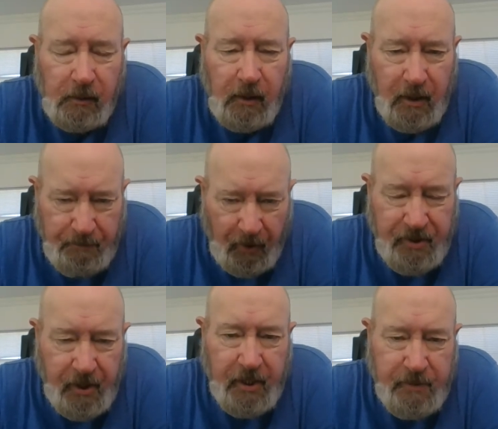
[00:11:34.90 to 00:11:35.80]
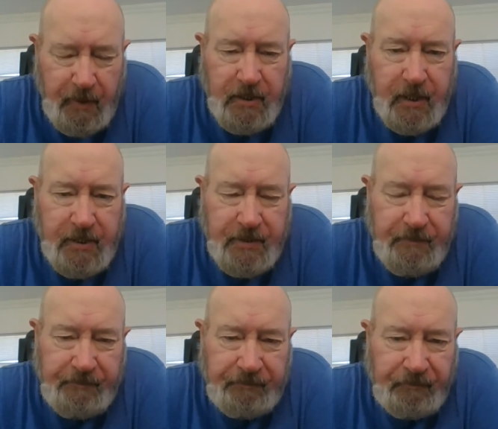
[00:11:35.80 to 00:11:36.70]
that's pretty serious business.
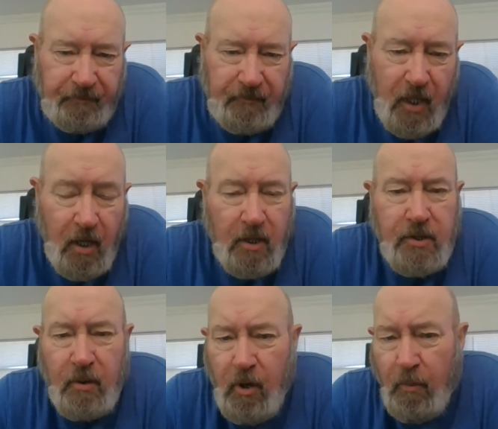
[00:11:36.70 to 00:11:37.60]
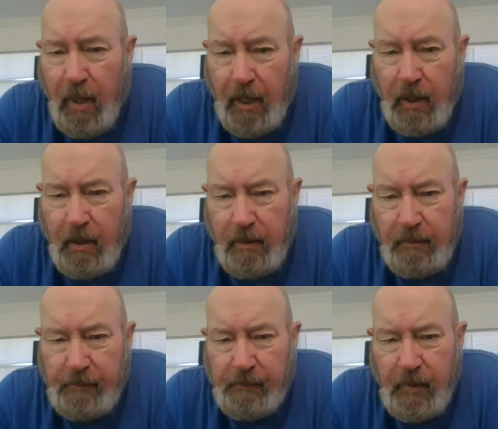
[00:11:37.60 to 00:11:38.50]
So nobody
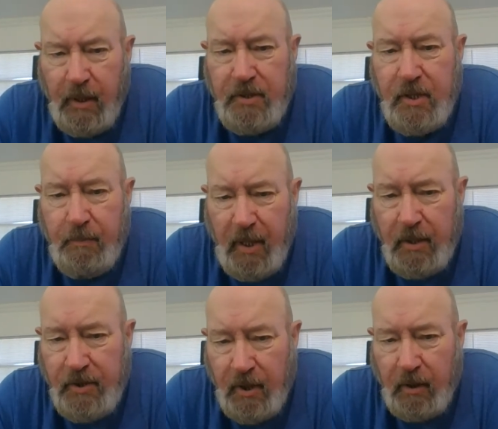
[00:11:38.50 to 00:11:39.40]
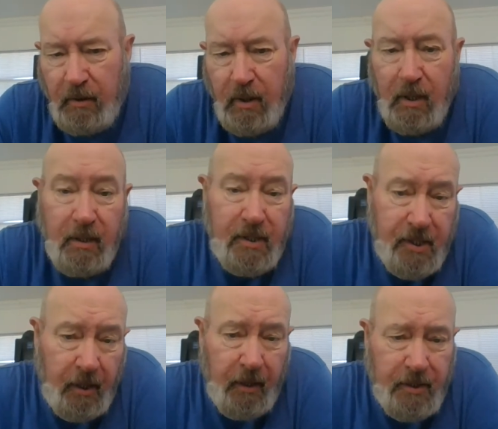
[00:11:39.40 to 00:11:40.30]
is diminishing the
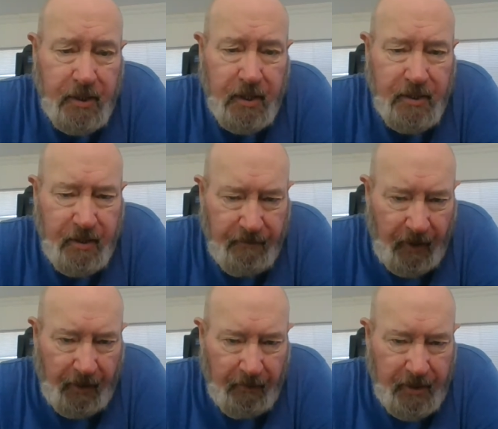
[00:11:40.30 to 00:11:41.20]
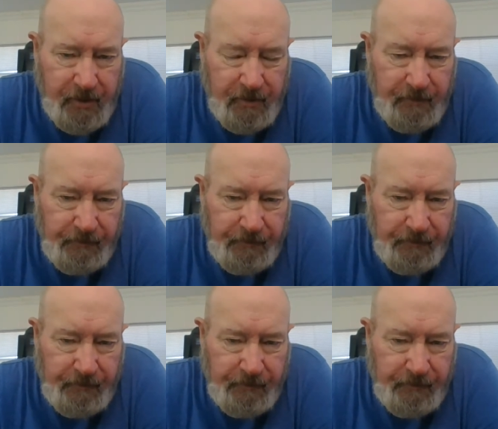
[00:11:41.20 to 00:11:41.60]
seriousness of the virus.